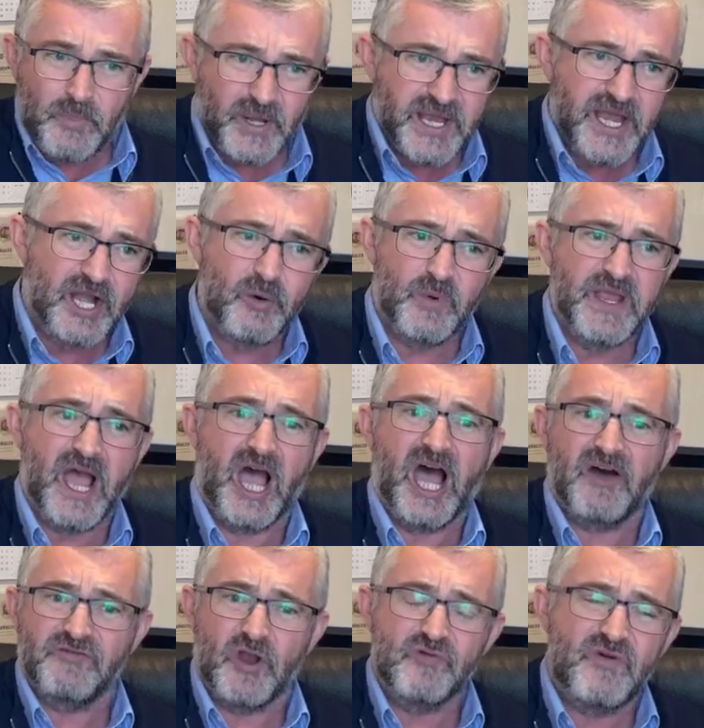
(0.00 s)
But here we
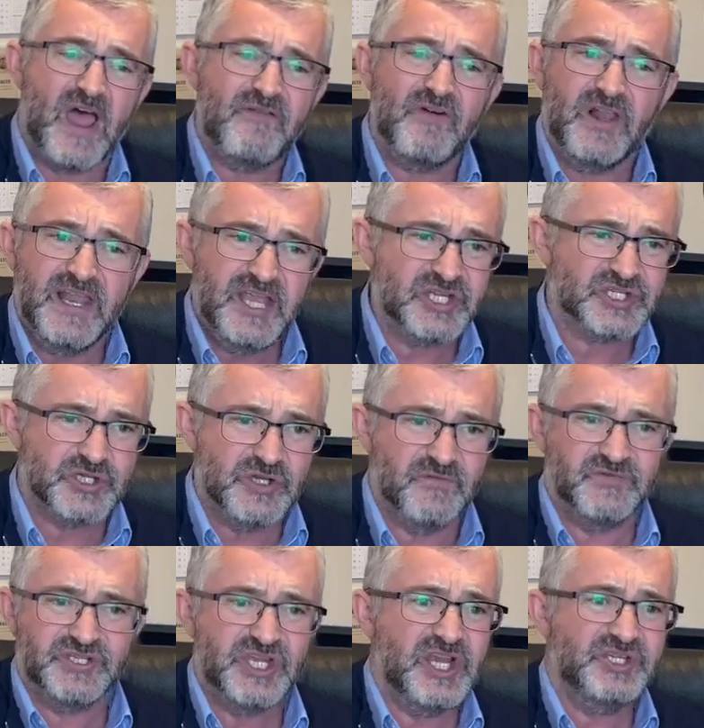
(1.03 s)
have the revelation
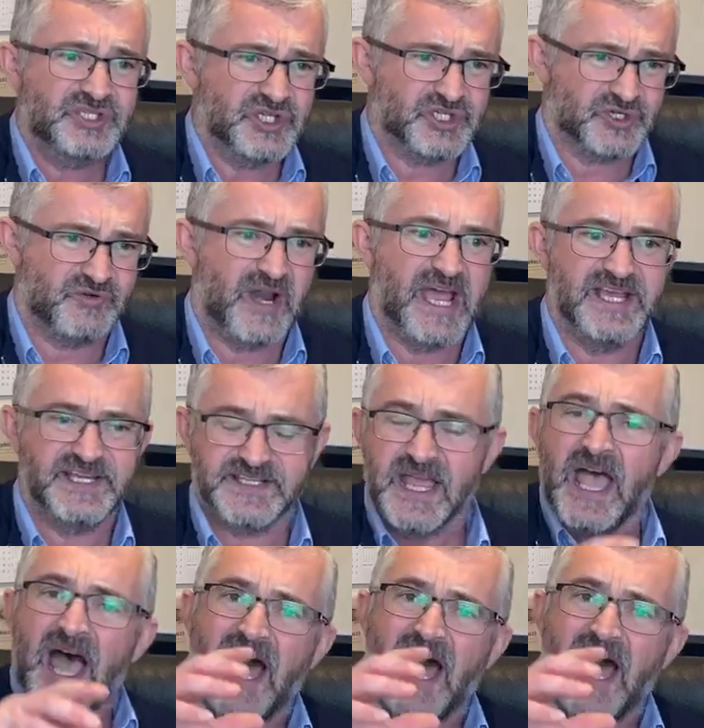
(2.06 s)
of Jesus Christ.